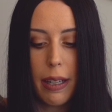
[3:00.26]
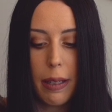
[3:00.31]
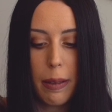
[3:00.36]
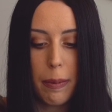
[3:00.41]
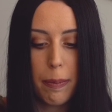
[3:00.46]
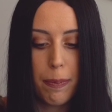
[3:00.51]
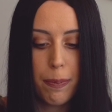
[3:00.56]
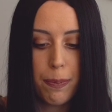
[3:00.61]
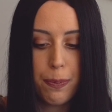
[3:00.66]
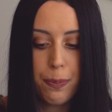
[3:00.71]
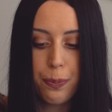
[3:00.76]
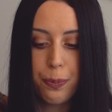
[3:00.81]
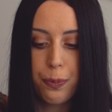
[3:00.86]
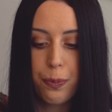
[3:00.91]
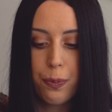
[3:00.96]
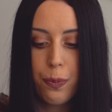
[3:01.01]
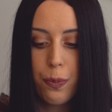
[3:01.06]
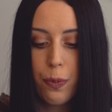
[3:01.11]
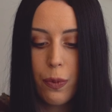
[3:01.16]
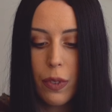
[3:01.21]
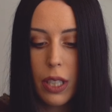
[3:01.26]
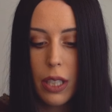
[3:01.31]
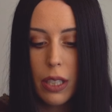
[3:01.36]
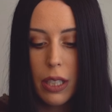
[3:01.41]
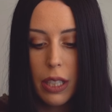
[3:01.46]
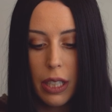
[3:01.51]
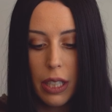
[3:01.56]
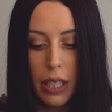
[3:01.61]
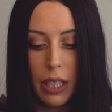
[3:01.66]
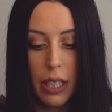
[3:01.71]
Um,
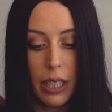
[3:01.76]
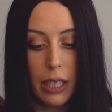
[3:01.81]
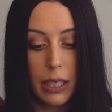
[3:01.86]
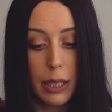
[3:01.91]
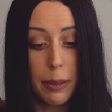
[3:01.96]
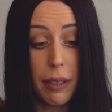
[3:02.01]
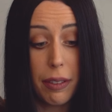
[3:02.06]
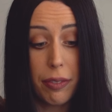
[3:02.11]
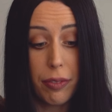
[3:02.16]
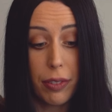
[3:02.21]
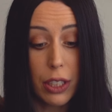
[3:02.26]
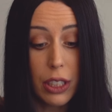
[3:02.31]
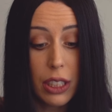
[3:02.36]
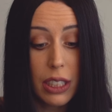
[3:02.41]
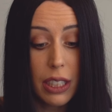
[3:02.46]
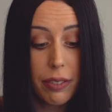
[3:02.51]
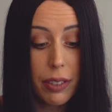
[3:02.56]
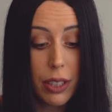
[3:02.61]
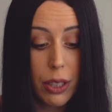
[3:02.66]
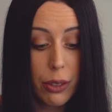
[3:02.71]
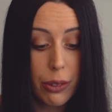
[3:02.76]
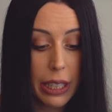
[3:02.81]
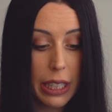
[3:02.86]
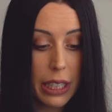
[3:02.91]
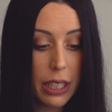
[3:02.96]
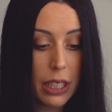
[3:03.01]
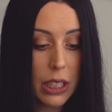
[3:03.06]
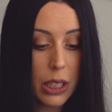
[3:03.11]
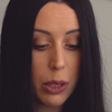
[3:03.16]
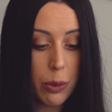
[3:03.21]
it's my first ever
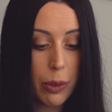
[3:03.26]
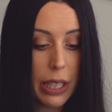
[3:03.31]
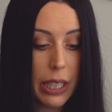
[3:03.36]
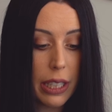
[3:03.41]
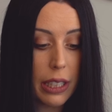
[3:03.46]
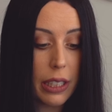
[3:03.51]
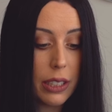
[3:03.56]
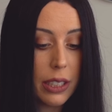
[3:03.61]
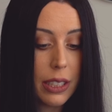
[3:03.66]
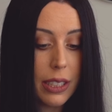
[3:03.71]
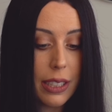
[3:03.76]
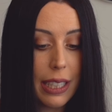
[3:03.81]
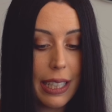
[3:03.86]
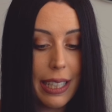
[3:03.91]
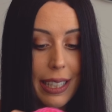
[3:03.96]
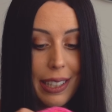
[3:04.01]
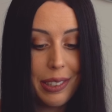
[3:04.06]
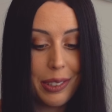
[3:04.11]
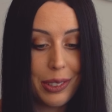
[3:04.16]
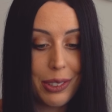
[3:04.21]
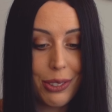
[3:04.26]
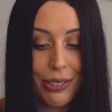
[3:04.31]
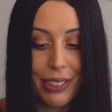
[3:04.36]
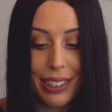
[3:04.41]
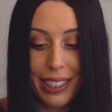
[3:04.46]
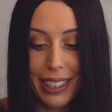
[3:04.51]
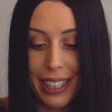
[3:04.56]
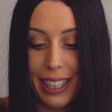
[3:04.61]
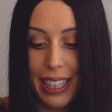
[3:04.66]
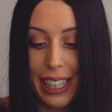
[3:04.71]
granny squares, and it was
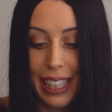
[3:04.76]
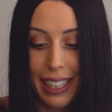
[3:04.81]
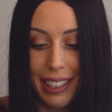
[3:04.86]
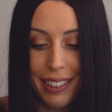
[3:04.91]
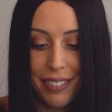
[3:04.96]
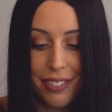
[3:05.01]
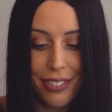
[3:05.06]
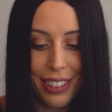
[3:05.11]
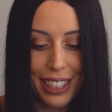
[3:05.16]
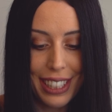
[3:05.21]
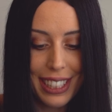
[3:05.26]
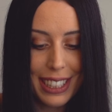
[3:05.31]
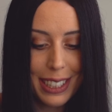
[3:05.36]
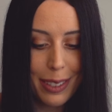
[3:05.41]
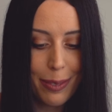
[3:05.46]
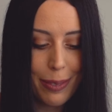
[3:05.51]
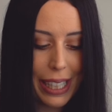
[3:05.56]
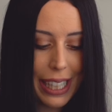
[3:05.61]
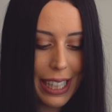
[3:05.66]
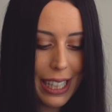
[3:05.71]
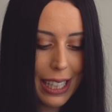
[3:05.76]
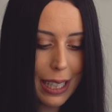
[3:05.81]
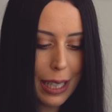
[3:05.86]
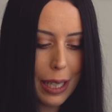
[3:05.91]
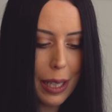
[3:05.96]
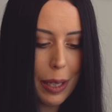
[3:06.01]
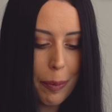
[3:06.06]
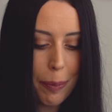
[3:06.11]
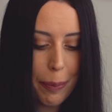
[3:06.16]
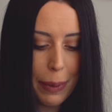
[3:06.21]
really fun to make,
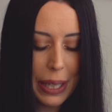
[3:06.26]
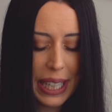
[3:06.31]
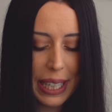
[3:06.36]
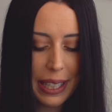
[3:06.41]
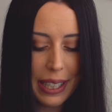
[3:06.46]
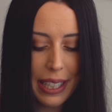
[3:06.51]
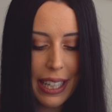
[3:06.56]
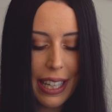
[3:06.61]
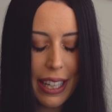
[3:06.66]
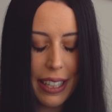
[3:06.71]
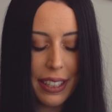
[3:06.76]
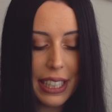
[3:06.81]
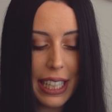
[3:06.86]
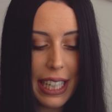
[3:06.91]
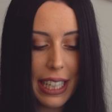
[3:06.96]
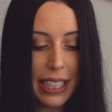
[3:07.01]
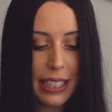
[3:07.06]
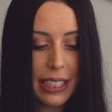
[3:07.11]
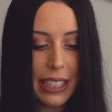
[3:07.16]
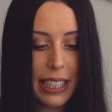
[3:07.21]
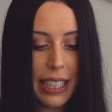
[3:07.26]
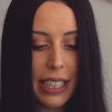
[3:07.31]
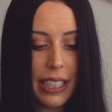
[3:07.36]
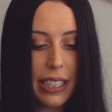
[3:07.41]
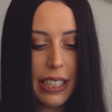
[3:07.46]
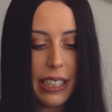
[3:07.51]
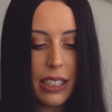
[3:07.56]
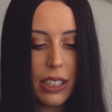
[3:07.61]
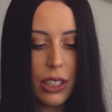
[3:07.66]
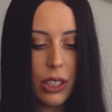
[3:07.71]
but the
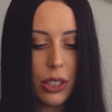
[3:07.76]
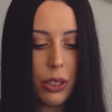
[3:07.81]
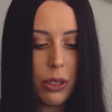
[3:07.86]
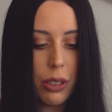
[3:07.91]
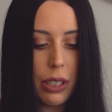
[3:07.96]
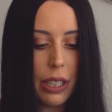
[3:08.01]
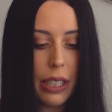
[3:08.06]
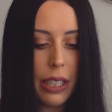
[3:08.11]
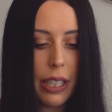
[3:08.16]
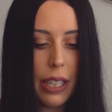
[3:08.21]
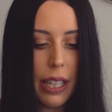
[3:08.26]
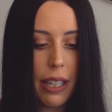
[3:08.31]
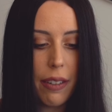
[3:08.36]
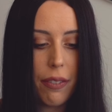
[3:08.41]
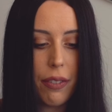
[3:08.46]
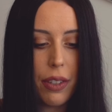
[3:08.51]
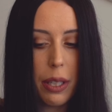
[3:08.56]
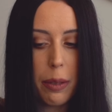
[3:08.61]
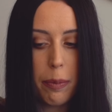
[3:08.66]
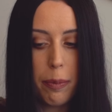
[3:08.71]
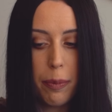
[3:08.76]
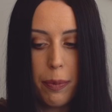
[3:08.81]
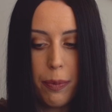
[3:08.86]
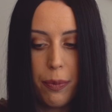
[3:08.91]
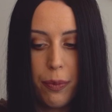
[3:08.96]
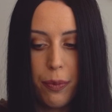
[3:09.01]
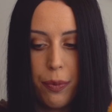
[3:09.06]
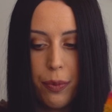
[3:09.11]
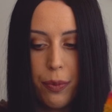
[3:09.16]
idea is to like have them